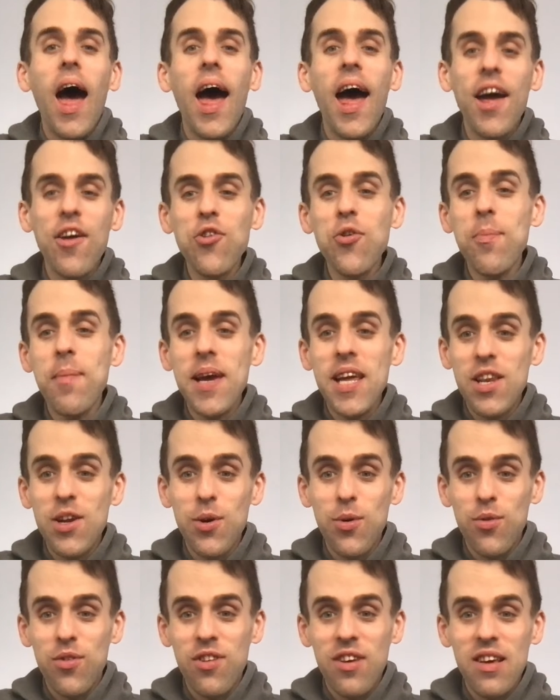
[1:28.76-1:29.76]
as you may
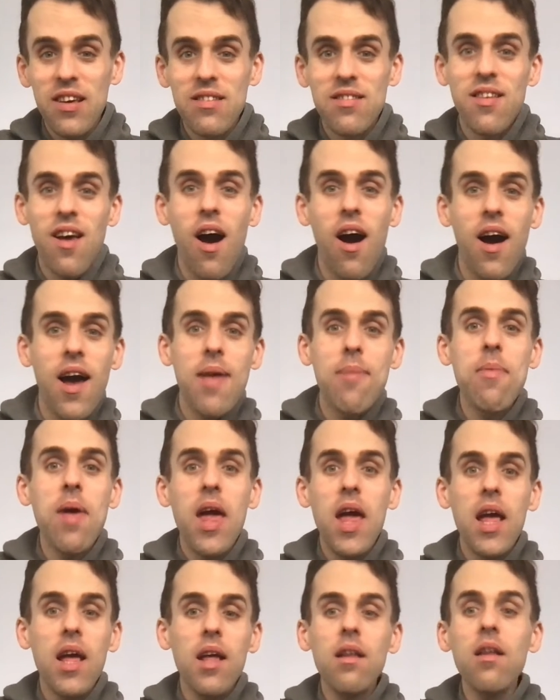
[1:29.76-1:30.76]
notice i'm
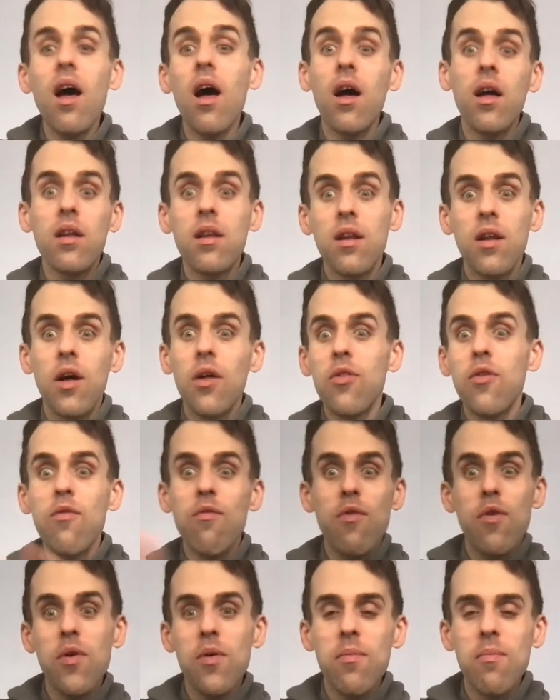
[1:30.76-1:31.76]
in another
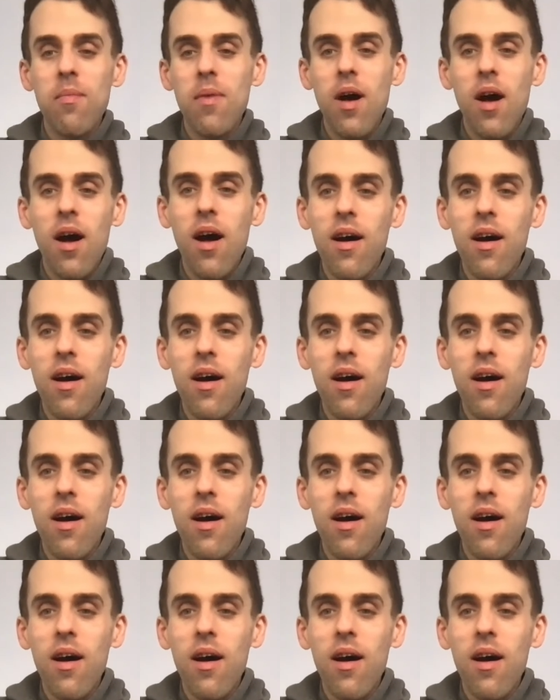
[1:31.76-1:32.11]
room